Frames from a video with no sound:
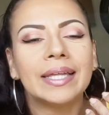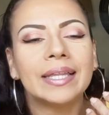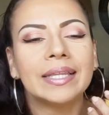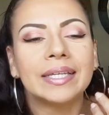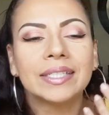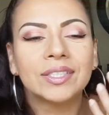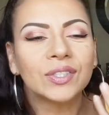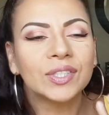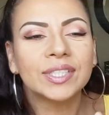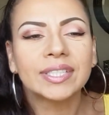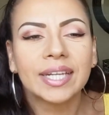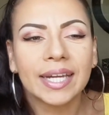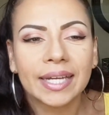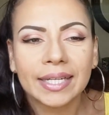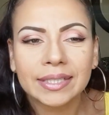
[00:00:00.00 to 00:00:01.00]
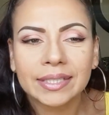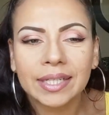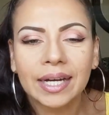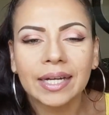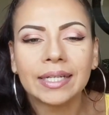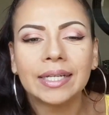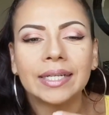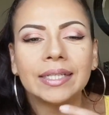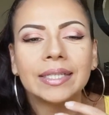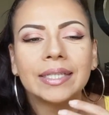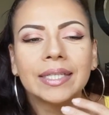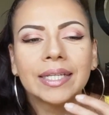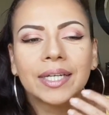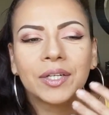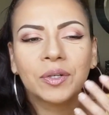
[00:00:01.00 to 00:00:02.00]
this looks like it's a
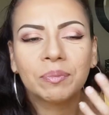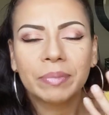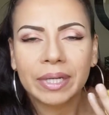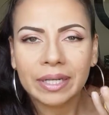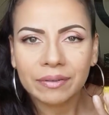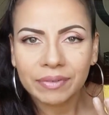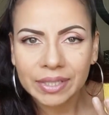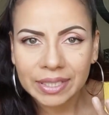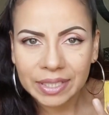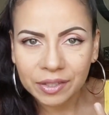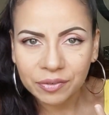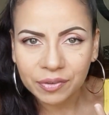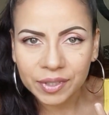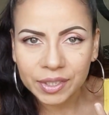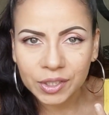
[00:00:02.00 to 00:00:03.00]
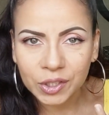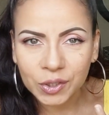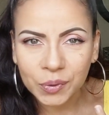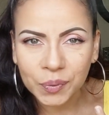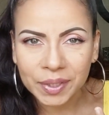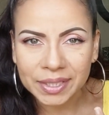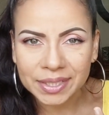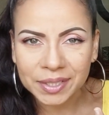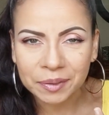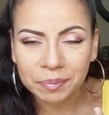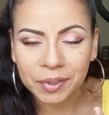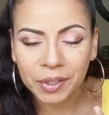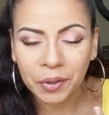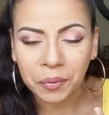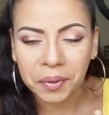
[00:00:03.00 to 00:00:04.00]
little bit of a different twist to
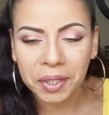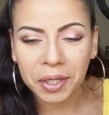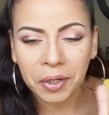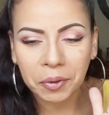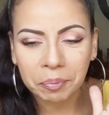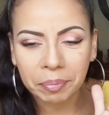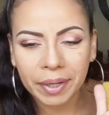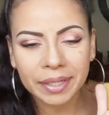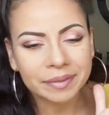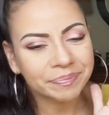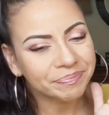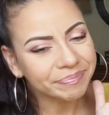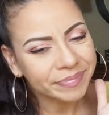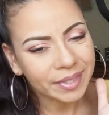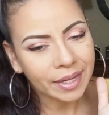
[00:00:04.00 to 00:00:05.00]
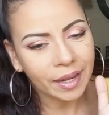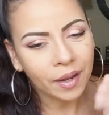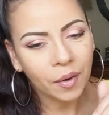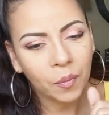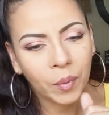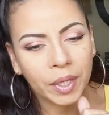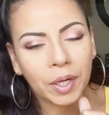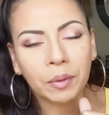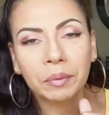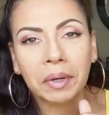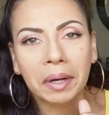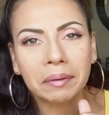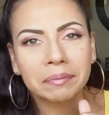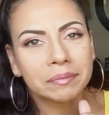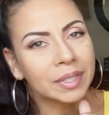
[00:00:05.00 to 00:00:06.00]
Pinocchio, but we don't
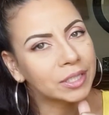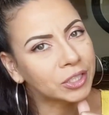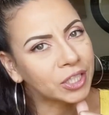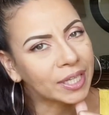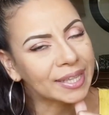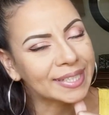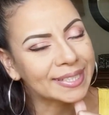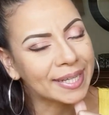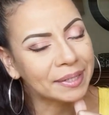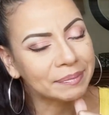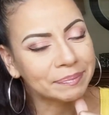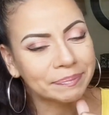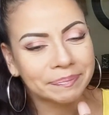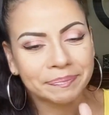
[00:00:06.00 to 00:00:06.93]
know. Let's check this out.